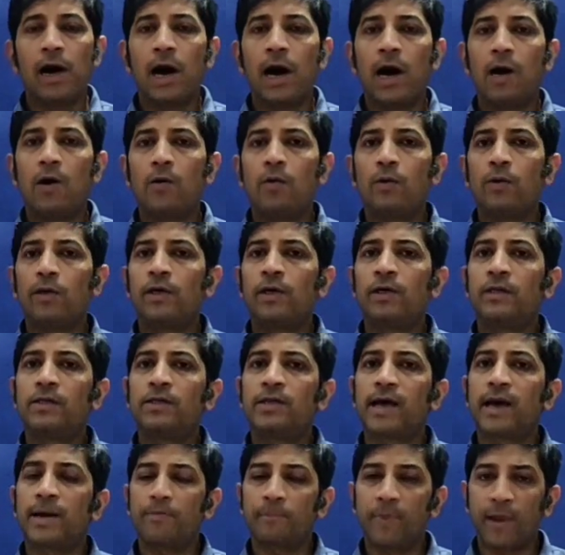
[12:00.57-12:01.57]
how it is
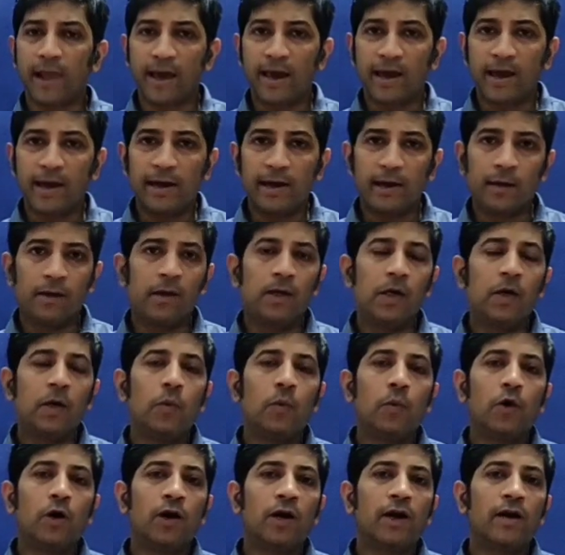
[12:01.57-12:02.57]
applied,
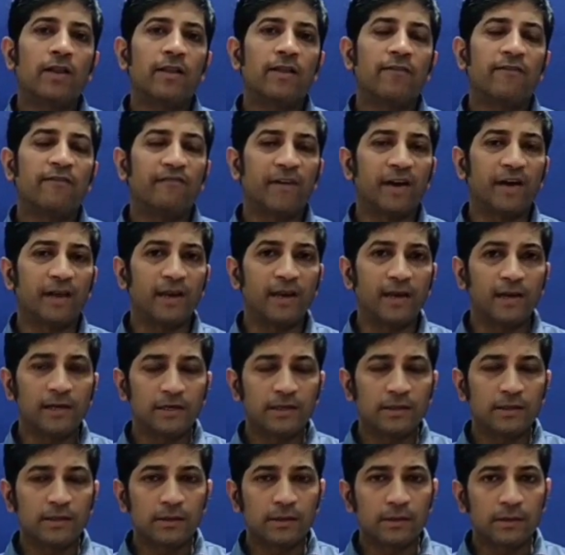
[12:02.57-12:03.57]
what are the
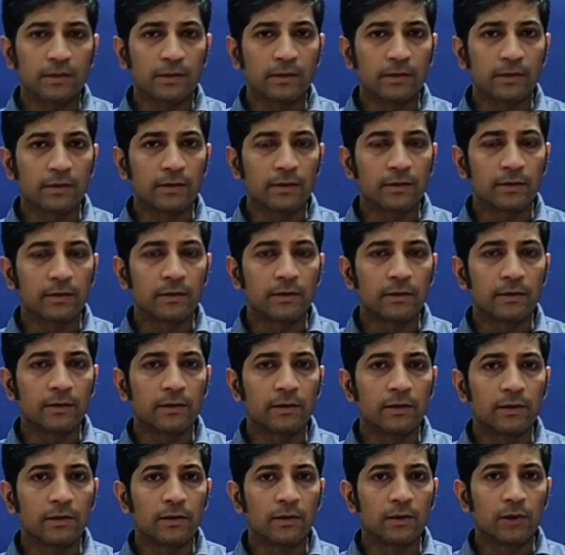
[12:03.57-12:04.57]
various
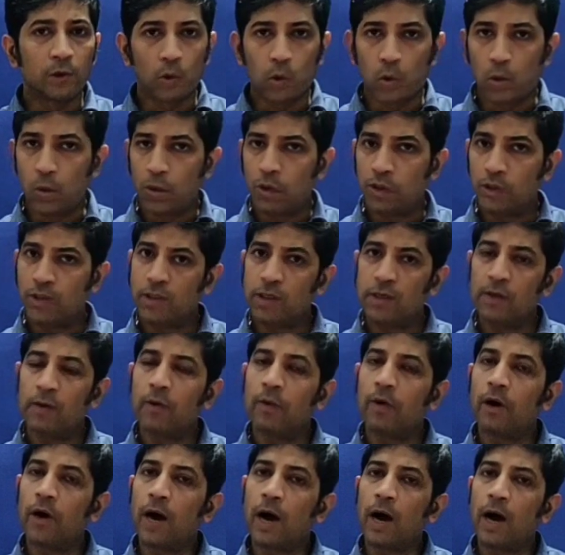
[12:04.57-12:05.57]
codes,
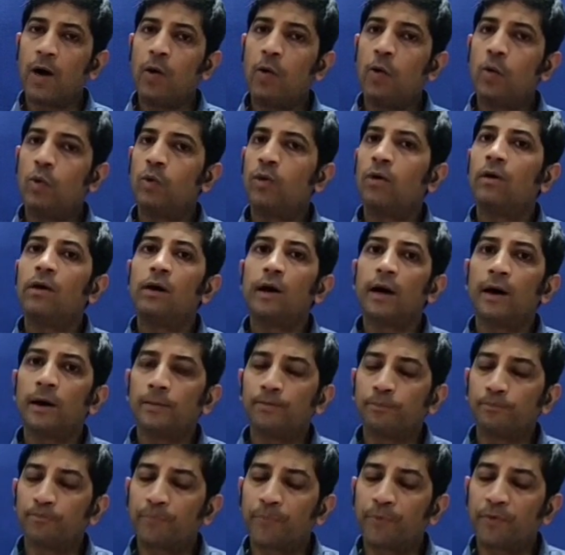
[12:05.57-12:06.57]
how a
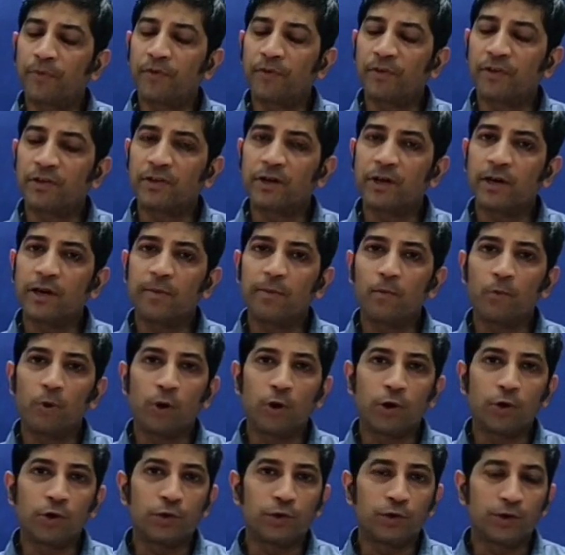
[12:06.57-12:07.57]
professional
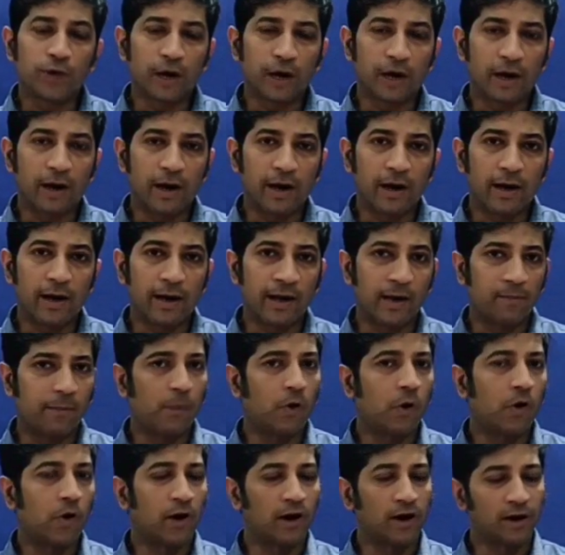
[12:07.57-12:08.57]
employee should conduct him
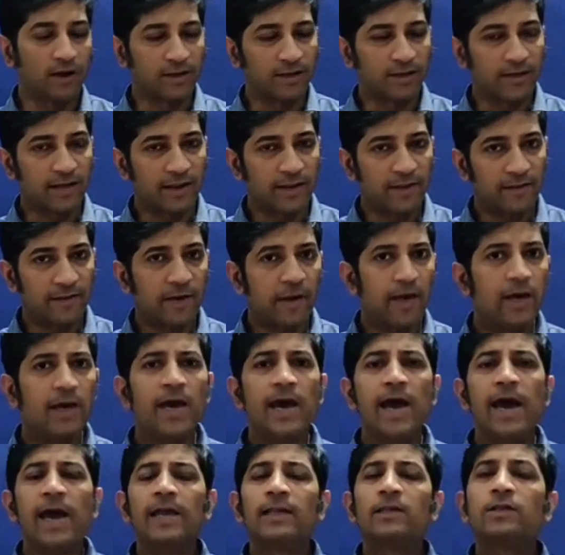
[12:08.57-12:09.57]
or herself,
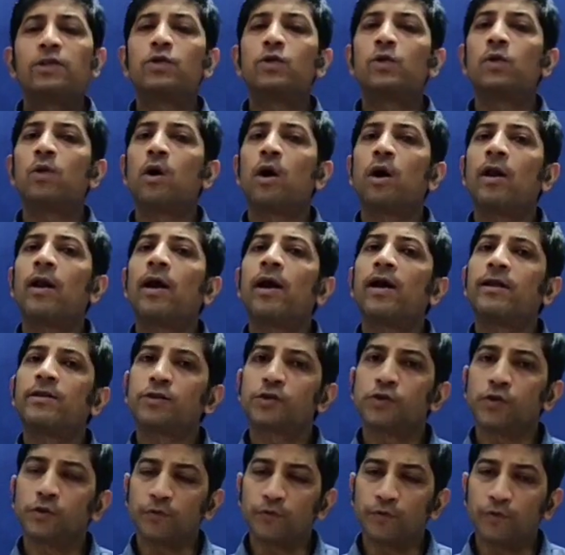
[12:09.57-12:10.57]
and so on and
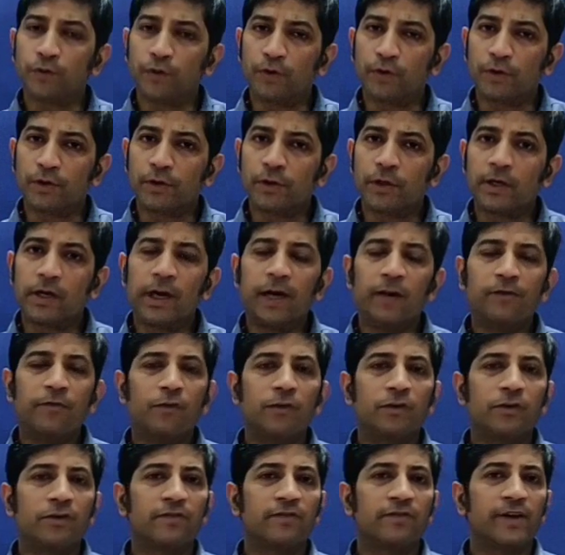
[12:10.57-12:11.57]
so forth. It
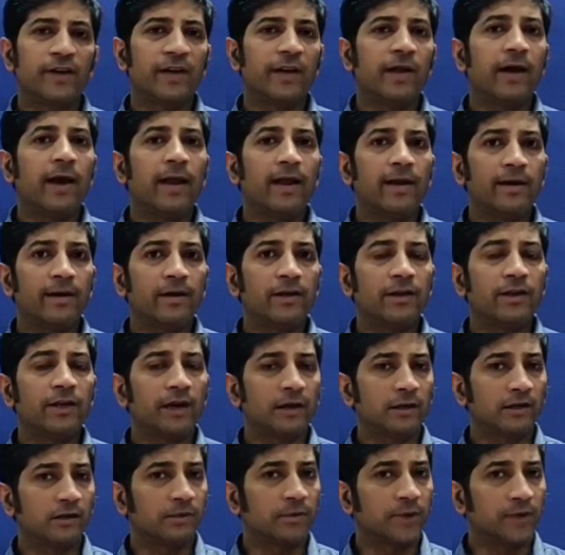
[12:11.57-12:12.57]
was a very enriching
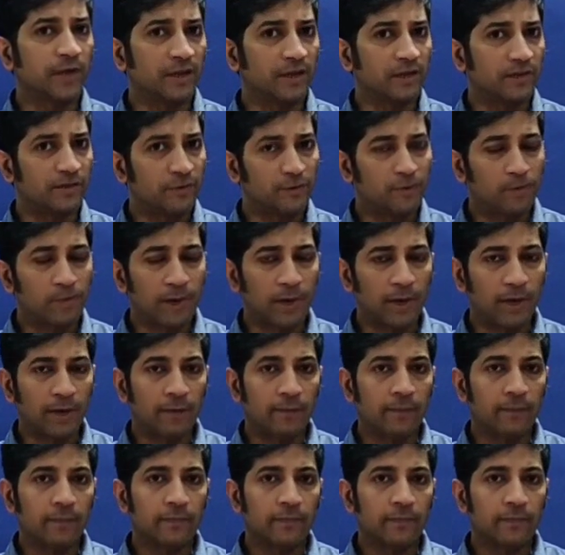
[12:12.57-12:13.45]
experience for me.